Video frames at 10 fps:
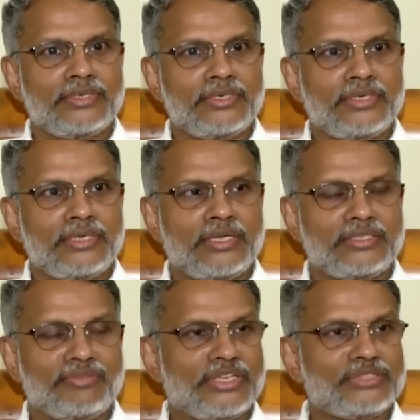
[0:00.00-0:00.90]
Uh, the
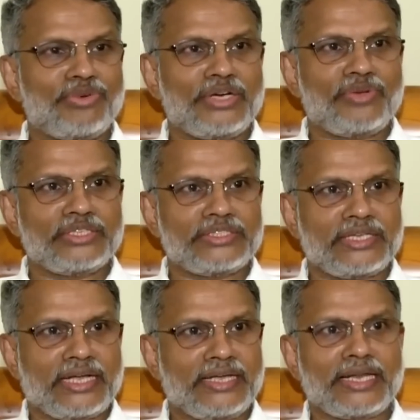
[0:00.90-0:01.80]
first one was
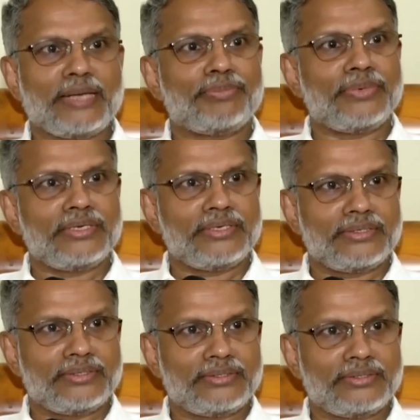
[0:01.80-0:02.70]
IRAP.
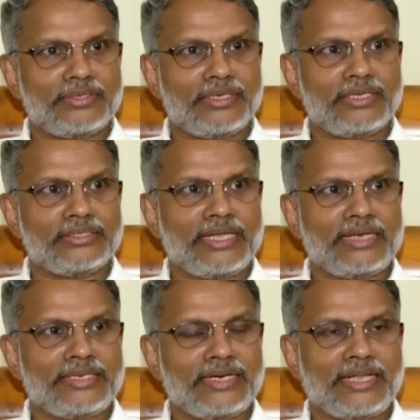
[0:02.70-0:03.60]
Uh, that
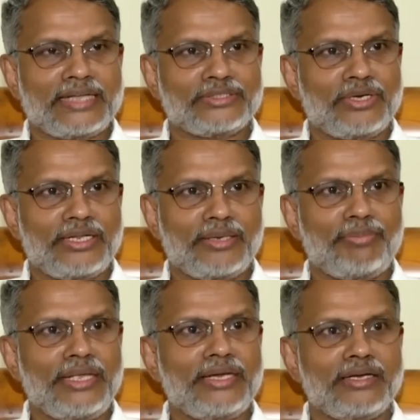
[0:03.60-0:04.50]
had actually
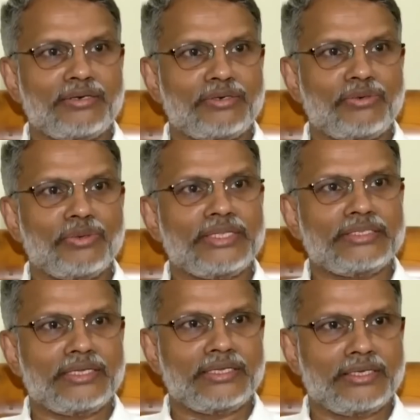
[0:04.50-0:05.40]
been during
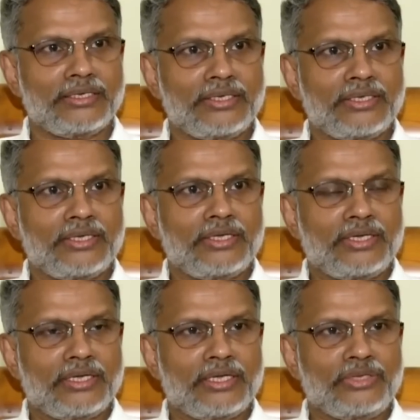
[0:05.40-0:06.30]
the
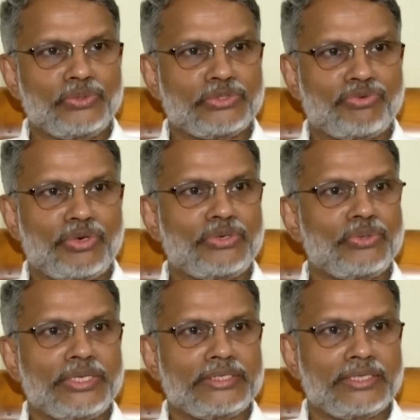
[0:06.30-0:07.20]
uh, useful
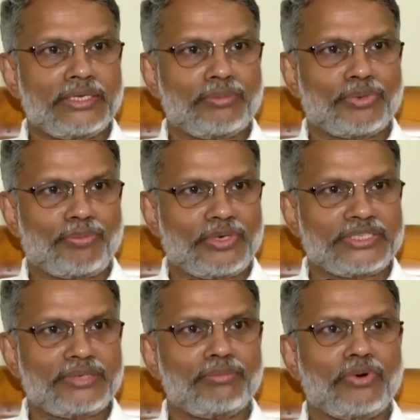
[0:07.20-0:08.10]
during the
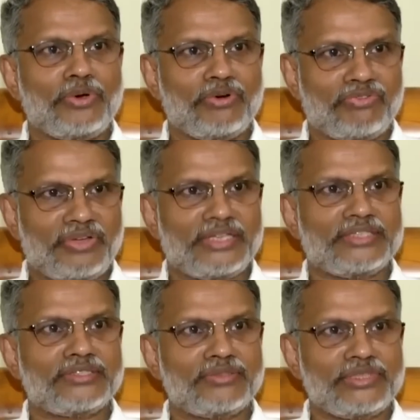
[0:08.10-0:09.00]
propulsion module
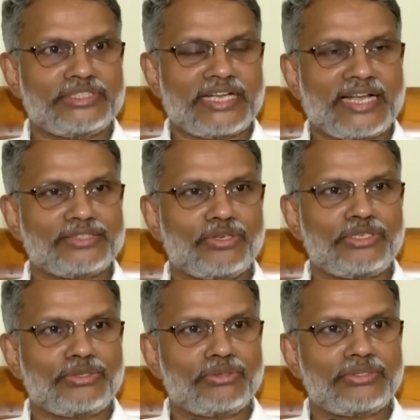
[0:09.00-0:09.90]
phase, which actually
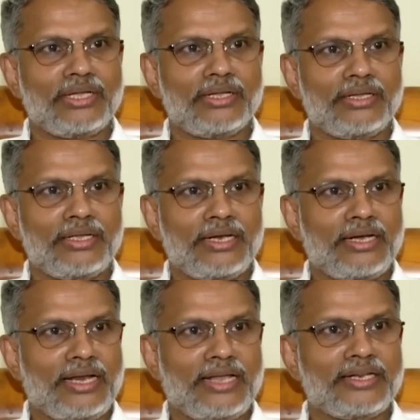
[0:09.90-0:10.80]
took the
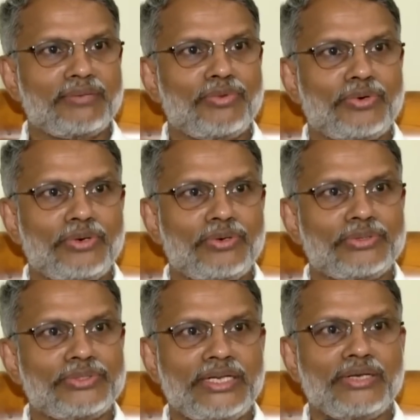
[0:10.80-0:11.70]
lander module to
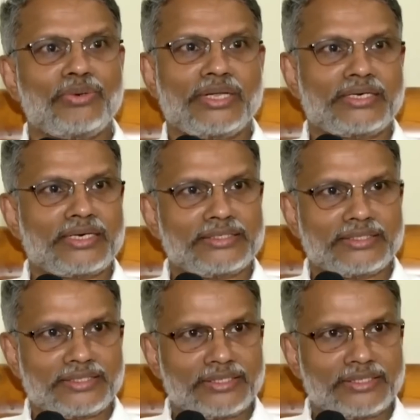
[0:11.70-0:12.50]
the lunar trajectory.